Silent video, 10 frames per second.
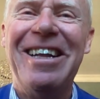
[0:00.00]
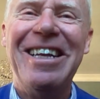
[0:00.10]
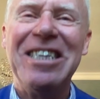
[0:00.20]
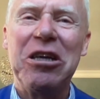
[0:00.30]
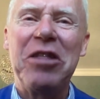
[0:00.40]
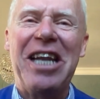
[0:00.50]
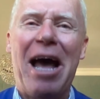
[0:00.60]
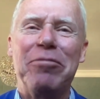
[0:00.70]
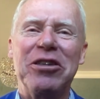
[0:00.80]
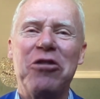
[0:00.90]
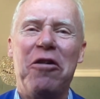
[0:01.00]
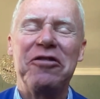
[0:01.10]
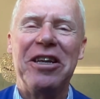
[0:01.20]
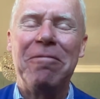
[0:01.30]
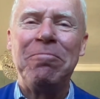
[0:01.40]
So that happens
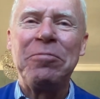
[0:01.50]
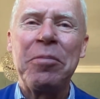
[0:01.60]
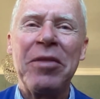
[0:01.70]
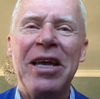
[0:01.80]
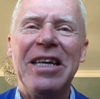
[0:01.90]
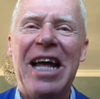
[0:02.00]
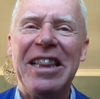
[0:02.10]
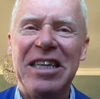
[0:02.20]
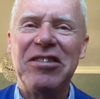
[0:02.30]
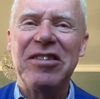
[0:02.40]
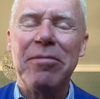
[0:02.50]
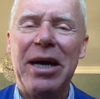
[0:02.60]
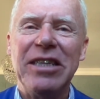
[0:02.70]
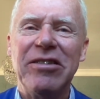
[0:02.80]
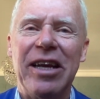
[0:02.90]
often. And this is the
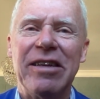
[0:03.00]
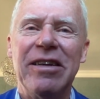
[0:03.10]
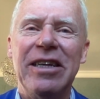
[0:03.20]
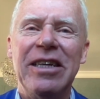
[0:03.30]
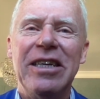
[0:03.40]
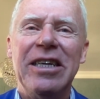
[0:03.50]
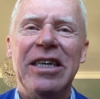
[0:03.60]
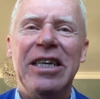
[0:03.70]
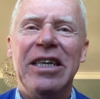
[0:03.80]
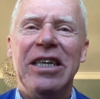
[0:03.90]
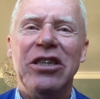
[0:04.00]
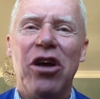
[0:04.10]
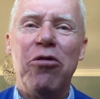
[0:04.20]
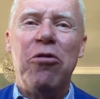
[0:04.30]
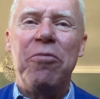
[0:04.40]
mindset.
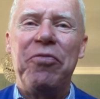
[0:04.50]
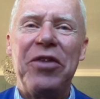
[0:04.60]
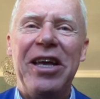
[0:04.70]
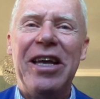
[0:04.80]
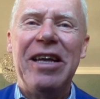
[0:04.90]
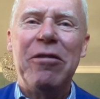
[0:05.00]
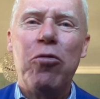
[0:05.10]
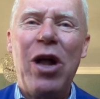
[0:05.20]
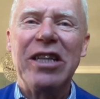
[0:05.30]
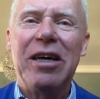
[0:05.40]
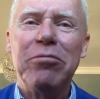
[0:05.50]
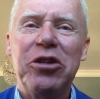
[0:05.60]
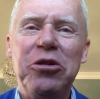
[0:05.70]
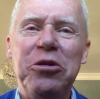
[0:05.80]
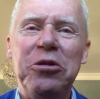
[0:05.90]
So, welcome
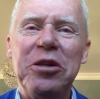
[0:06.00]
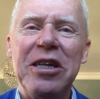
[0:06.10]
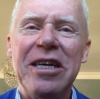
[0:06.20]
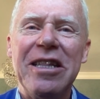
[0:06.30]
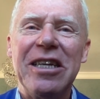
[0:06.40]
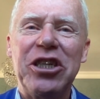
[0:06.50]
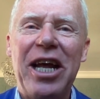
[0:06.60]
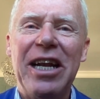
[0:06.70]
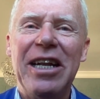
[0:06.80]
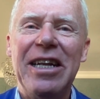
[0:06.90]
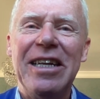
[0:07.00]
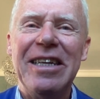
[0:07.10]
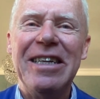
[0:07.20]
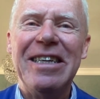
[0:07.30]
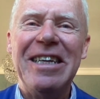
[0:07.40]
to the channel.
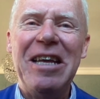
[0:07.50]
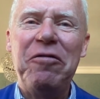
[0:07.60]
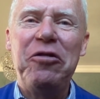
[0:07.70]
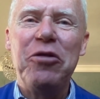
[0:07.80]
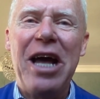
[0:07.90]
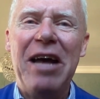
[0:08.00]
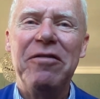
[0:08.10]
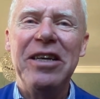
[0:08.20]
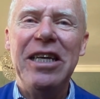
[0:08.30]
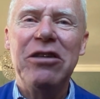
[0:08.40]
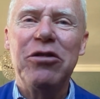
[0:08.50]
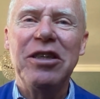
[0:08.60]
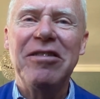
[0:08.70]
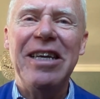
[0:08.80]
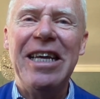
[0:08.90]
If you have
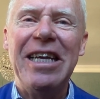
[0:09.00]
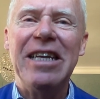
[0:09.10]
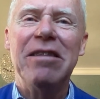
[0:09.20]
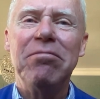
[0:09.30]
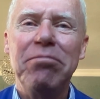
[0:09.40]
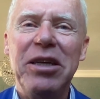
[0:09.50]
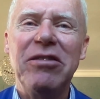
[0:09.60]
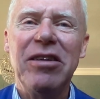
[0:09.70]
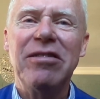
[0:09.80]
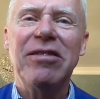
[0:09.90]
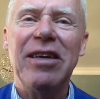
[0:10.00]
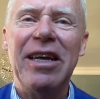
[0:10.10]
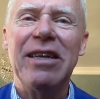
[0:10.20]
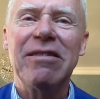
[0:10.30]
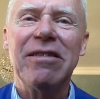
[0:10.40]
interest in business
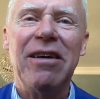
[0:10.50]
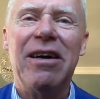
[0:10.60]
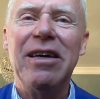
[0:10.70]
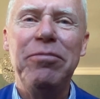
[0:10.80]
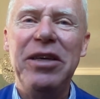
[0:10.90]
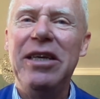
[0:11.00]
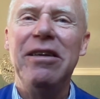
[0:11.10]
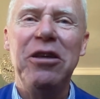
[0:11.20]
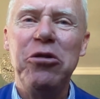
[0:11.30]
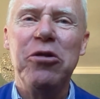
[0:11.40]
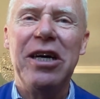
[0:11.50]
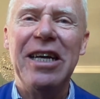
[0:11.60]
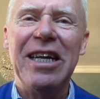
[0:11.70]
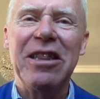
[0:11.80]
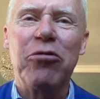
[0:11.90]
and IP, you are
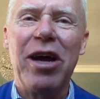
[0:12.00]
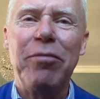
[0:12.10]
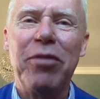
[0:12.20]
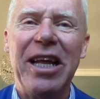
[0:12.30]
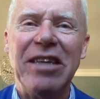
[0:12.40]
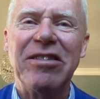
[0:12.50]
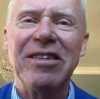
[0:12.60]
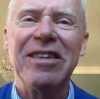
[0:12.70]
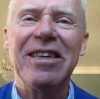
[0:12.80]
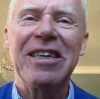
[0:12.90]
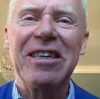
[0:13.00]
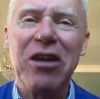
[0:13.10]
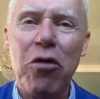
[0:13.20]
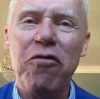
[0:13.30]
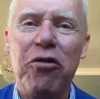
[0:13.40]
at the right place.
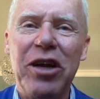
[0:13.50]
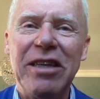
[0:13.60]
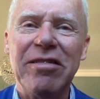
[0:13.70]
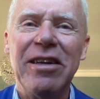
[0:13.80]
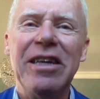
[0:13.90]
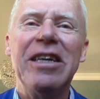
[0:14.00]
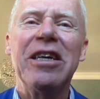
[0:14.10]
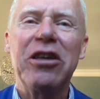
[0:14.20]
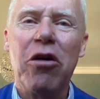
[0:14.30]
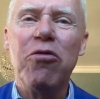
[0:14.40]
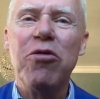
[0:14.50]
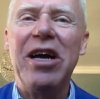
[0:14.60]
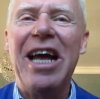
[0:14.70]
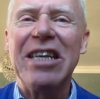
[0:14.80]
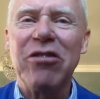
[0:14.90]
Go for it. Go
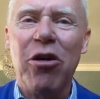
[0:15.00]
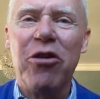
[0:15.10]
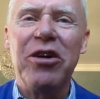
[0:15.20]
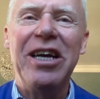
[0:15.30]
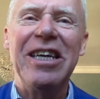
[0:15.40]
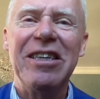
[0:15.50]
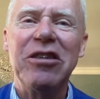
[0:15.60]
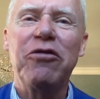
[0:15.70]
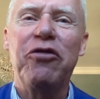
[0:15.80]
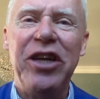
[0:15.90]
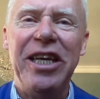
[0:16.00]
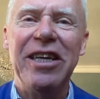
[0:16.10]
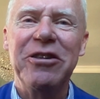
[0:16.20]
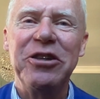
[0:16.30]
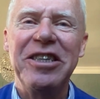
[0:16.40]
as long as it is free
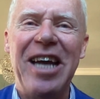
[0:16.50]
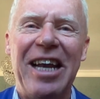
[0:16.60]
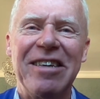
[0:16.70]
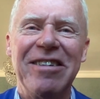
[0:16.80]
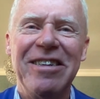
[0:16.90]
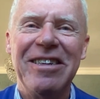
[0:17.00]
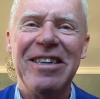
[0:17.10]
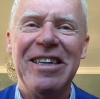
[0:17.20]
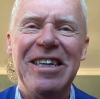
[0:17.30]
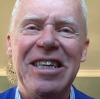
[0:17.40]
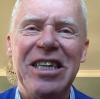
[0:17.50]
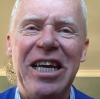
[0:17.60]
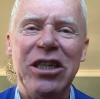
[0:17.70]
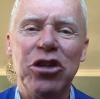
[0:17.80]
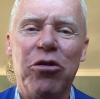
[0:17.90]
content.
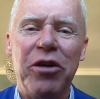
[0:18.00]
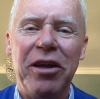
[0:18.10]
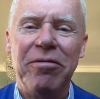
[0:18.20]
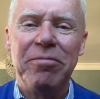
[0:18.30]
Enjoy.